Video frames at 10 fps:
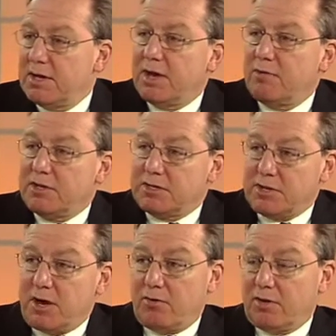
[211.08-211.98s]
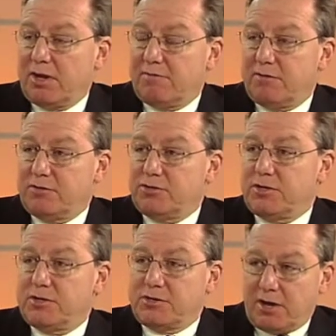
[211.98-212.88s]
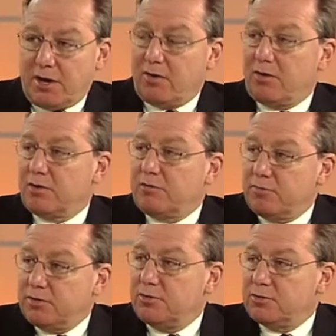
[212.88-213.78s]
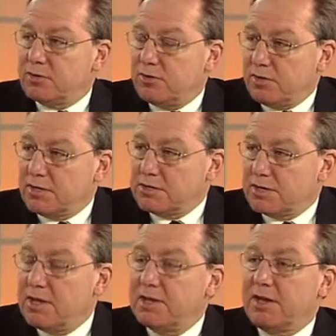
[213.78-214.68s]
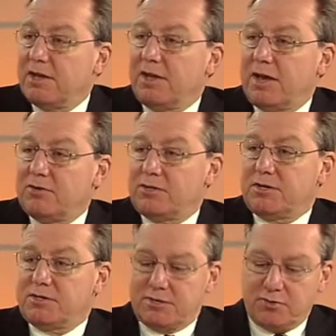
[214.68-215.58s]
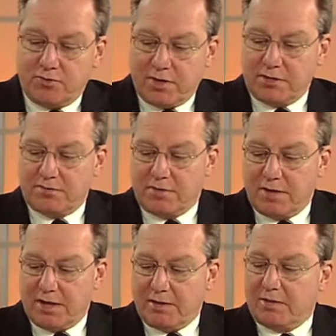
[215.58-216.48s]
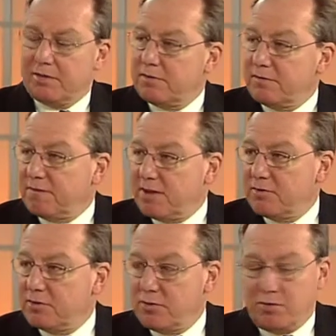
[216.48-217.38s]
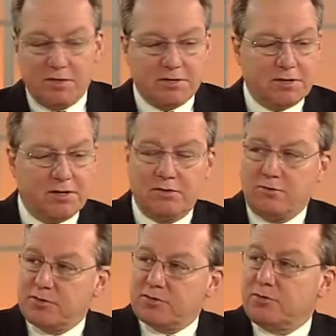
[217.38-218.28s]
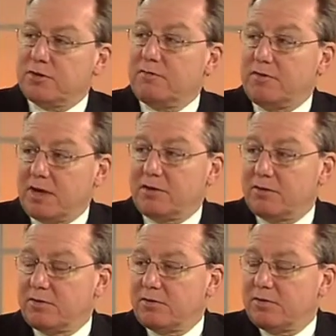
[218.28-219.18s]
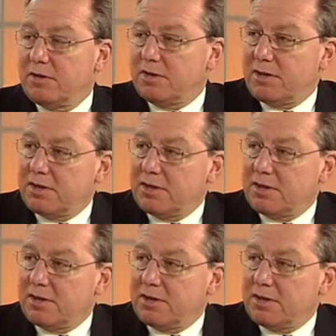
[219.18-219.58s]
And it's our leverage, it's our reduced cost that allows us to transfer that favored cost to restore the value to the client.